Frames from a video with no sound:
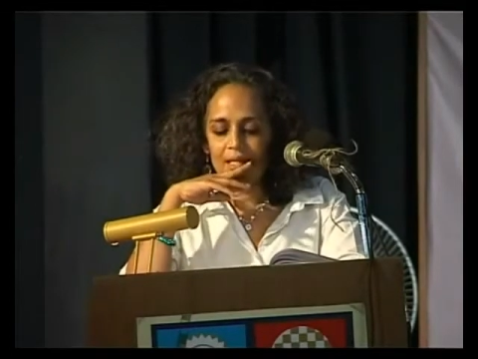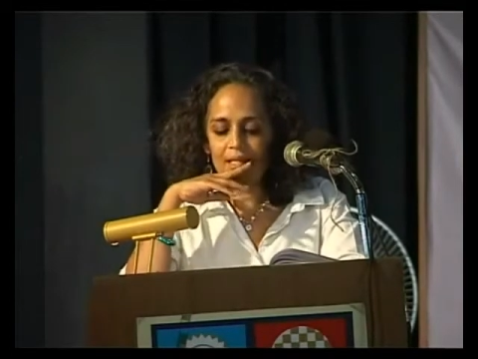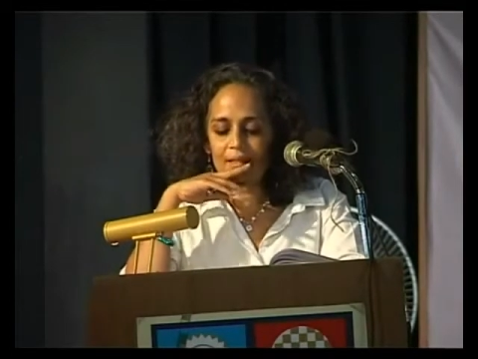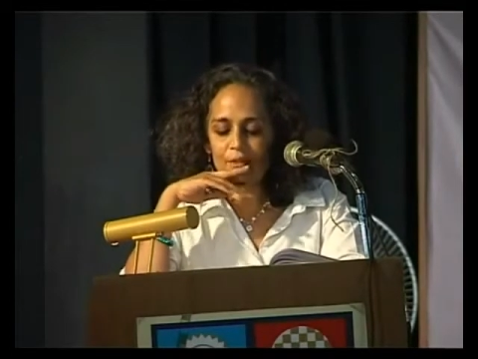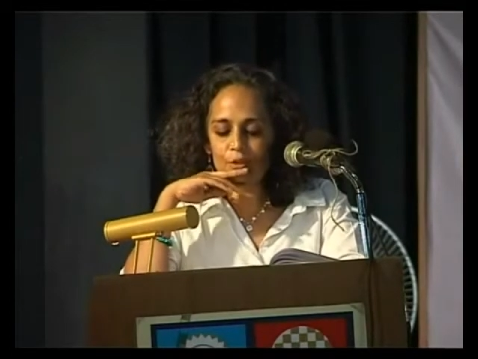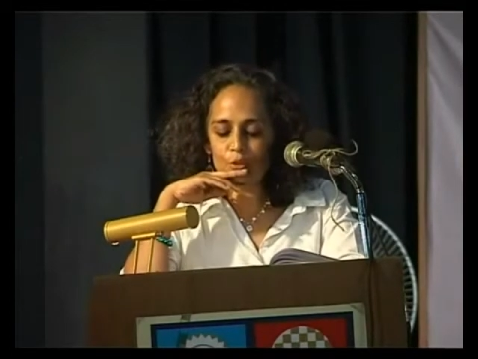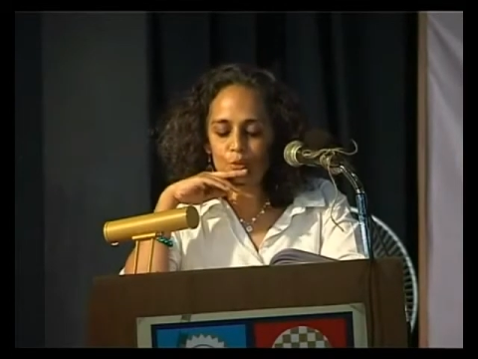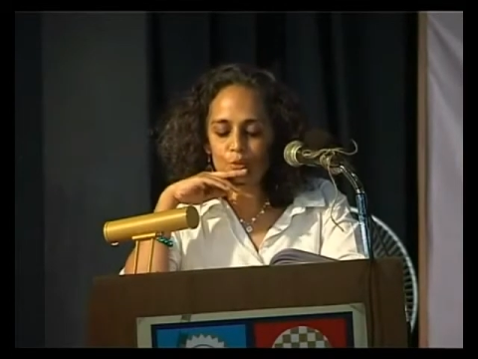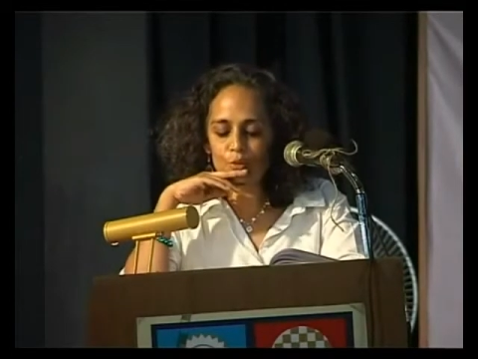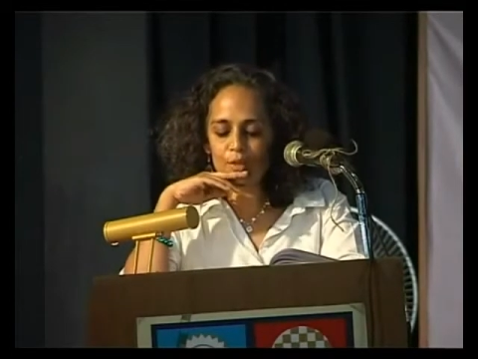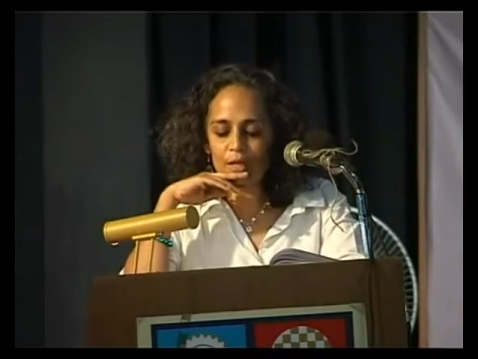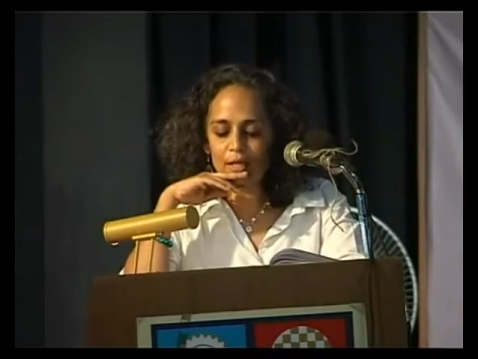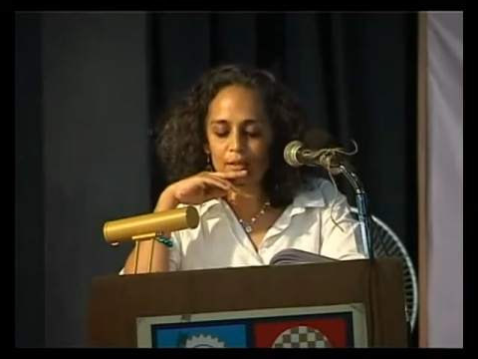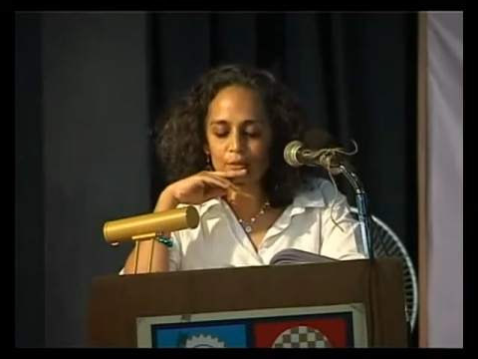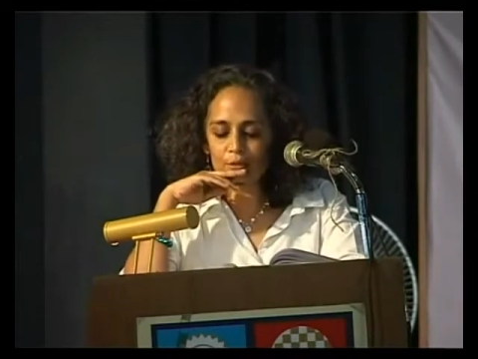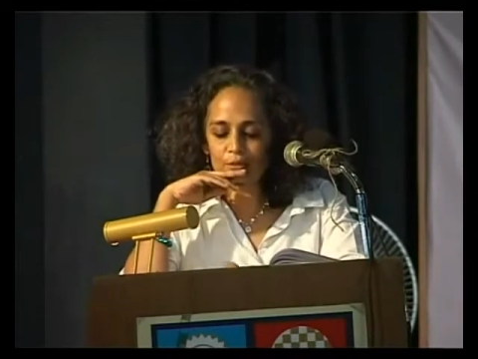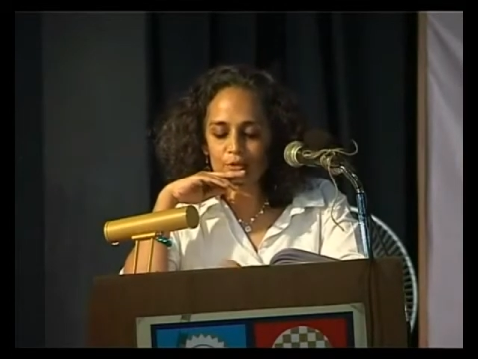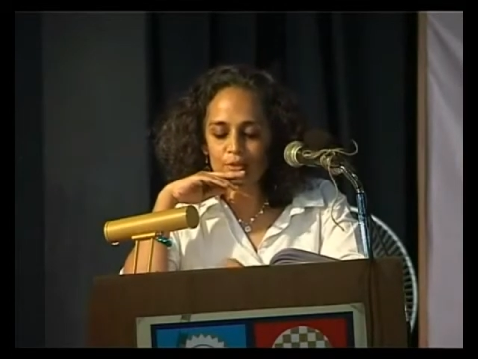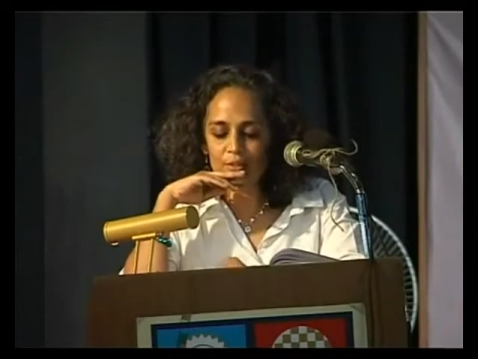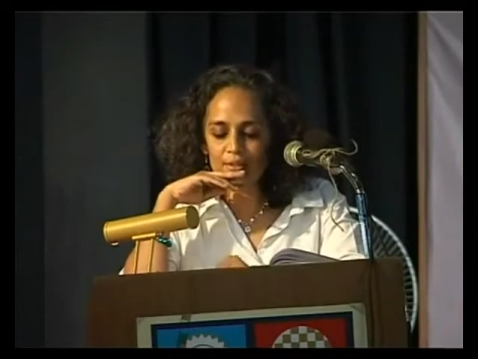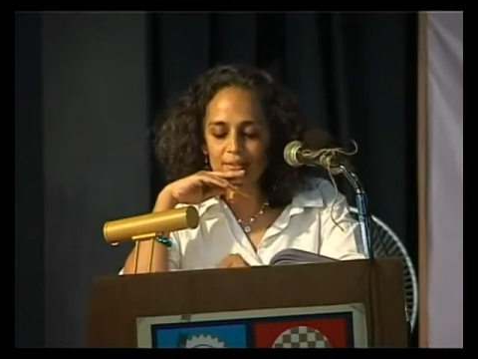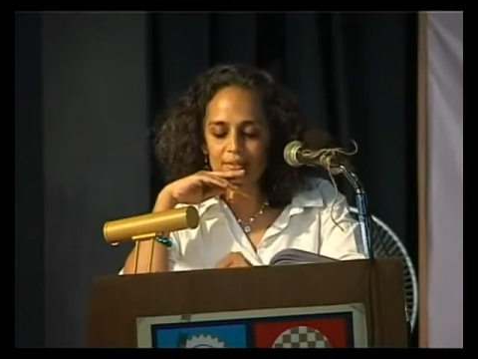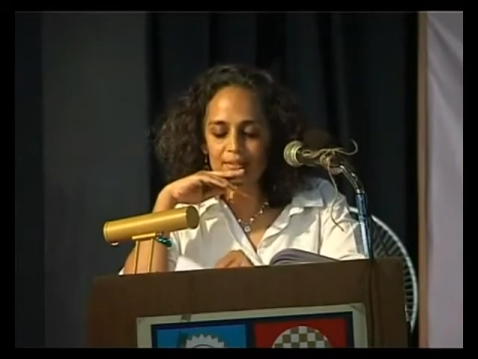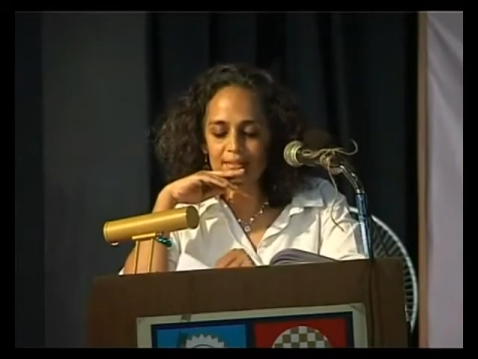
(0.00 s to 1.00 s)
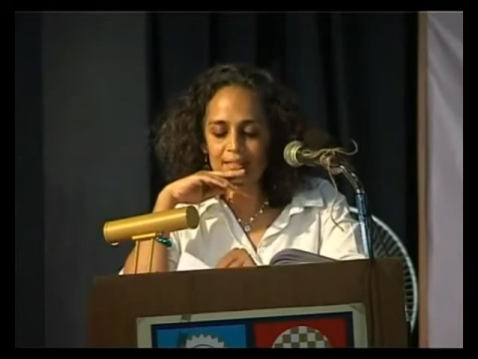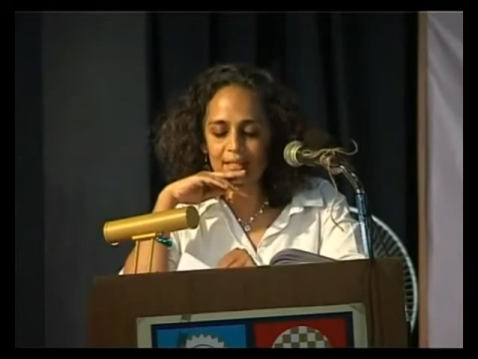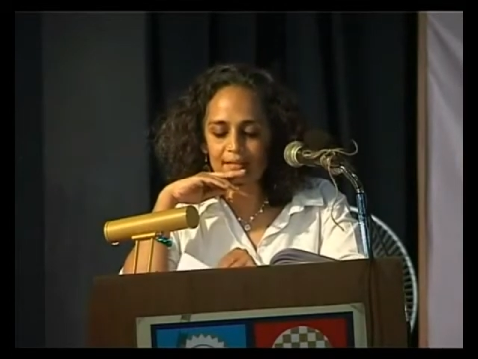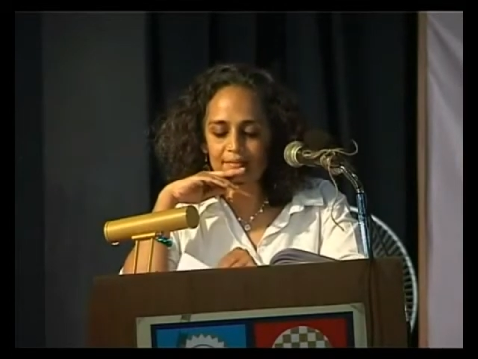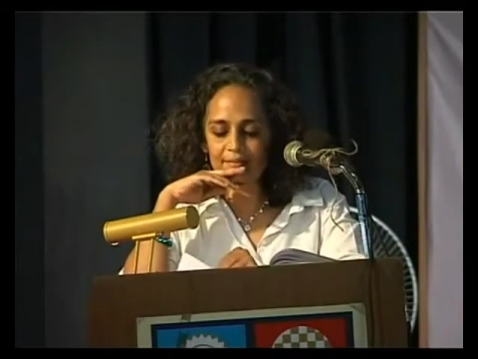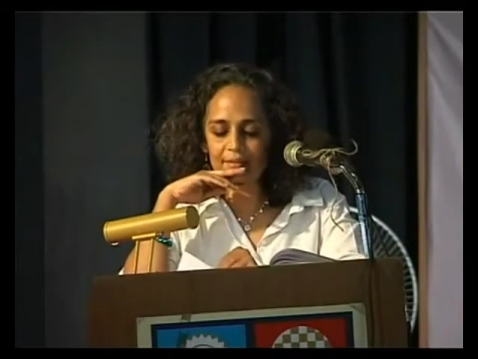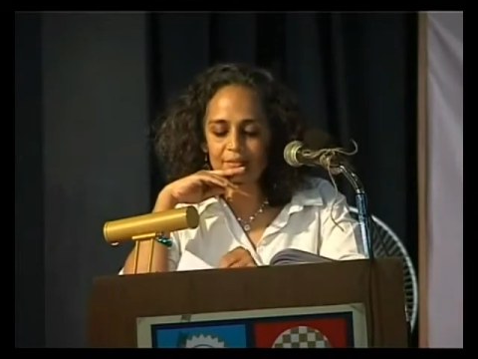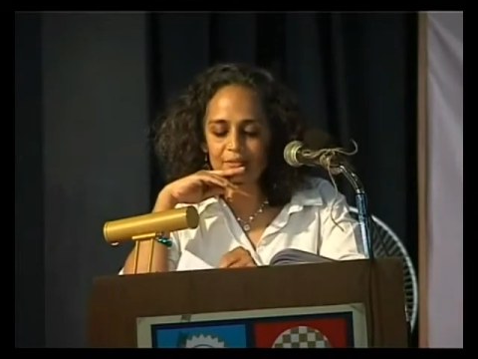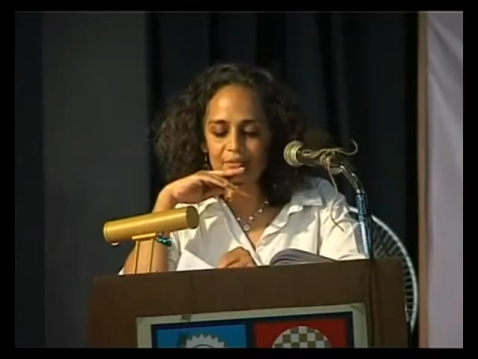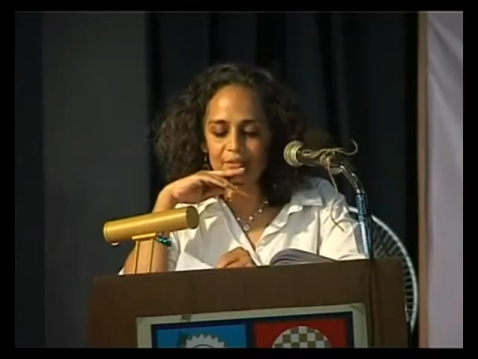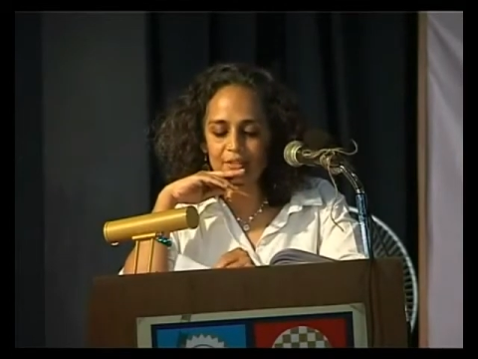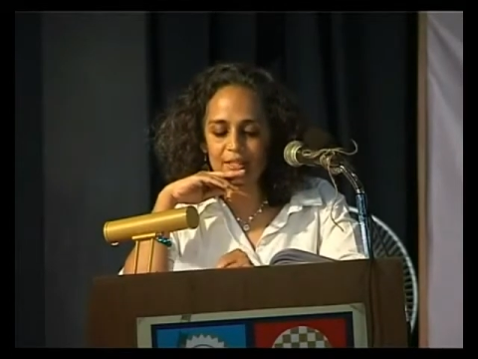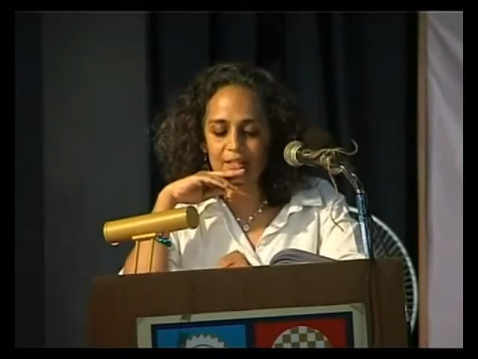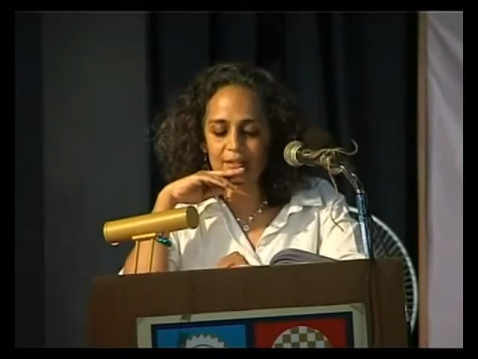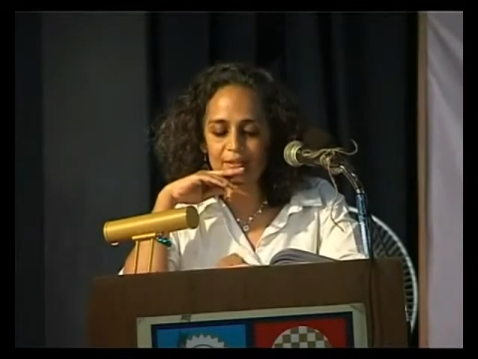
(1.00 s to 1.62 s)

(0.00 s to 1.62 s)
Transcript: In 2007,